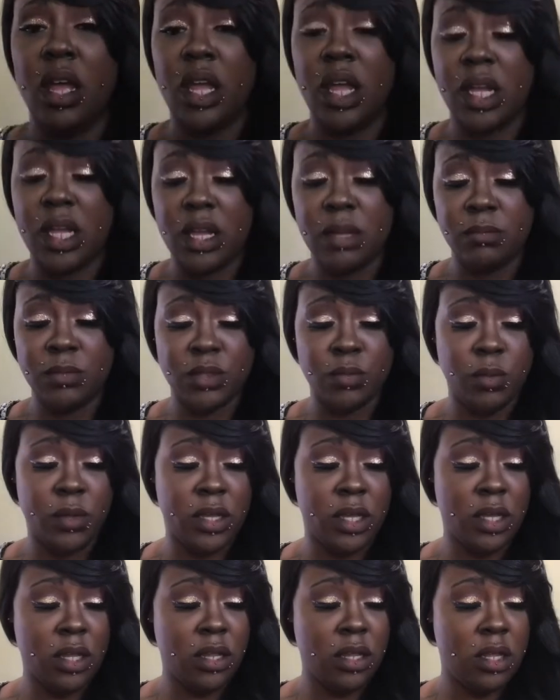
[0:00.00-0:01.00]
It comes
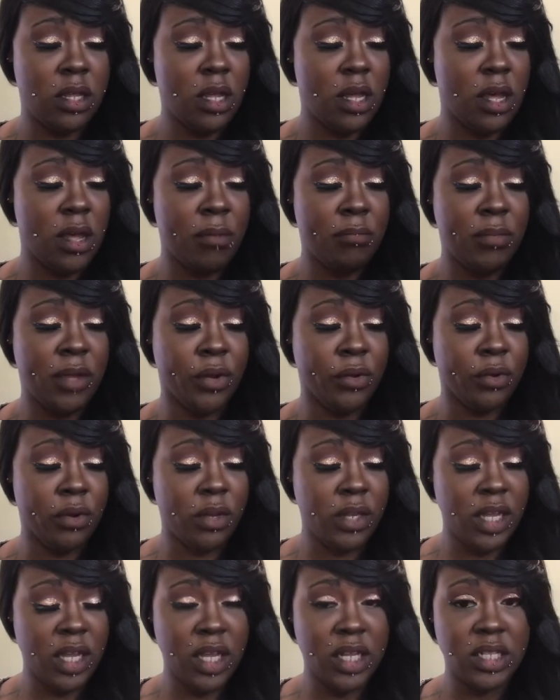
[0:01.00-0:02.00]
with a mirror
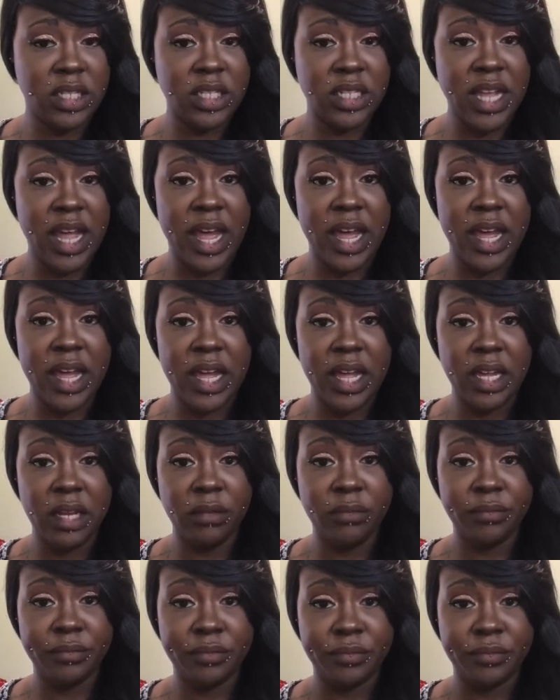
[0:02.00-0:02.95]
on the inside,